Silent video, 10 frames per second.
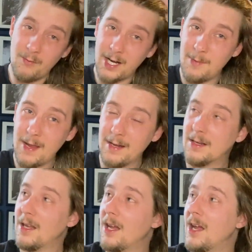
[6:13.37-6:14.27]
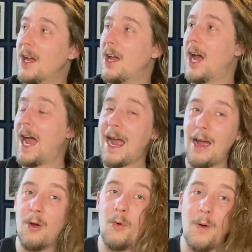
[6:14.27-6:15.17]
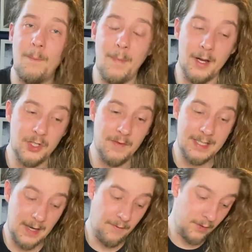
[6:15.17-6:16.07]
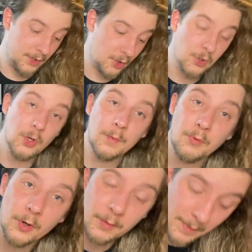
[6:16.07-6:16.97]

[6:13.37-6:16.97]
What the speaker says: recommend how much of a difference good product